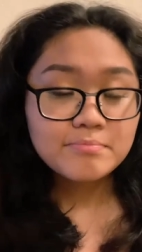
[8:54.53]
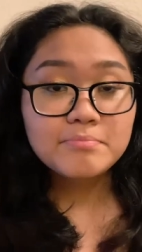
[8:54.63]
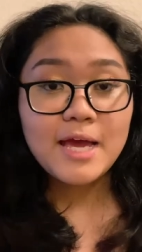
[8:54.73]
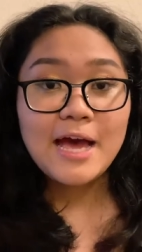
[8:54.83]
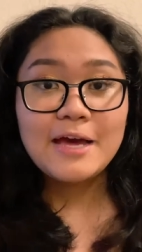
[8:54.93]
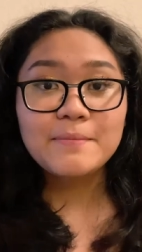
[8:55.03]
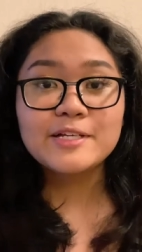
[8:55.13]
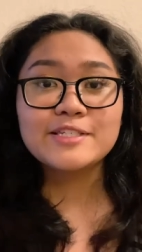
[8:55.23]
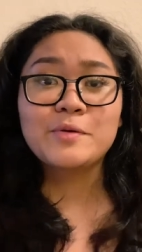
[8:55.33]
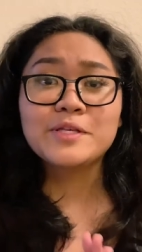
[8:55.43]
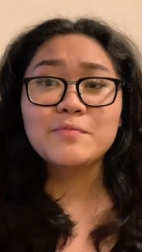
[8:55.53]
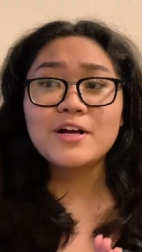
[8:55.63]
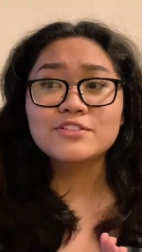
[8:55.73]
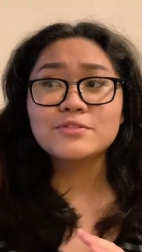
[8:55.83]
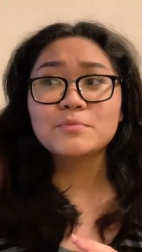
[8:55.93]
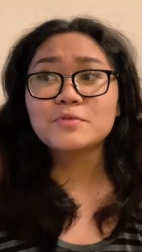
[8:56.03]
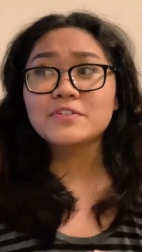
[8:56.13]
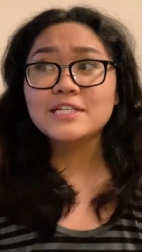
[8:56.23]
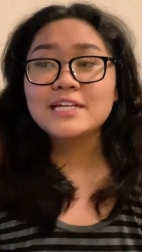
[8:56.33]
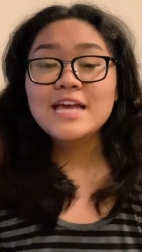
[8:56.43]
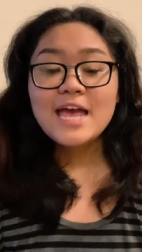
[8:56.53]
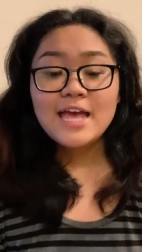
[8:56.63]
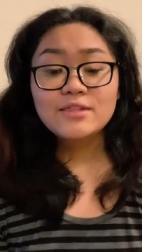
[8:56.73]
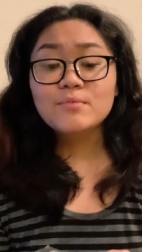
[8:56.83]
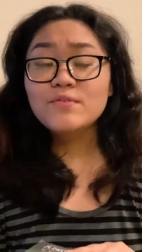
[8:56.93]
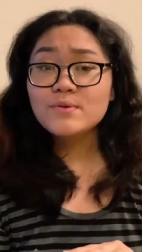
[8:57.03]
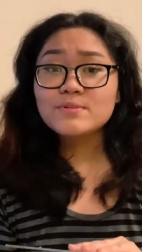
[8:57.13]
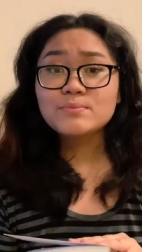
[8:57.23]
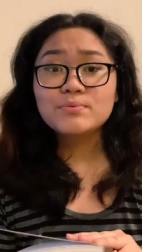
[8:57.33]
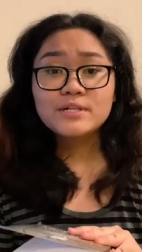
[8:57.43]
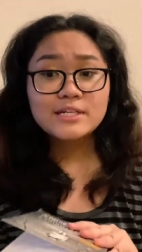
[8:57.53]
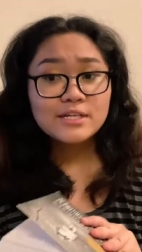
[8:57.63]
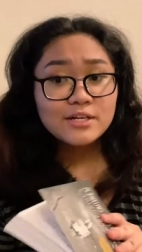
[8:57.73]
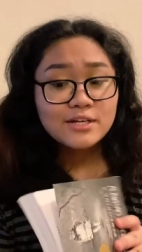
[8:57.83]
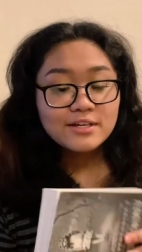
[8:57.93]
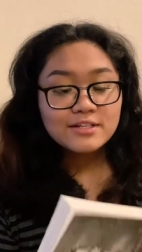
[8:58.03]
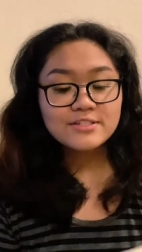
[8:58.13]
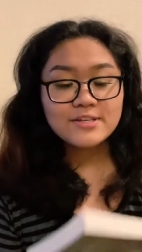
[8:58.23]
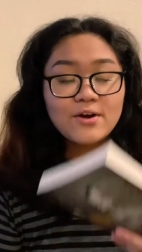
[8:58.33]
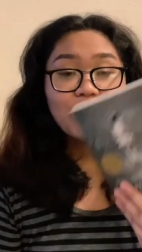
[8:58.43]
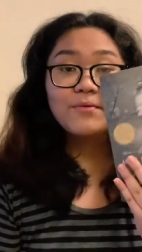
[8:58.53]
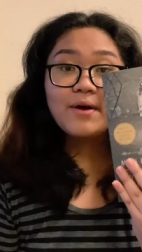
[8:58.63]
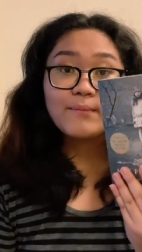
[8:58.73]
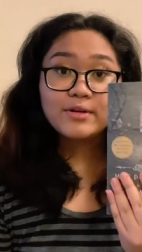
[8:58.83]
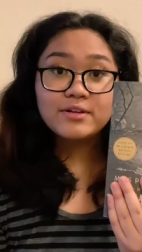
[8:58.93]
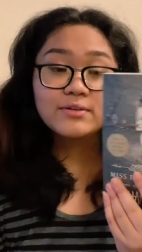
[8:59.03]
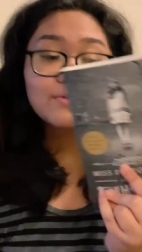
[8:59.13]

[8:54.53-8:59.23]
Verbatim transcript: bad because I only watched the movie. And the movie was pretty good. So I'm going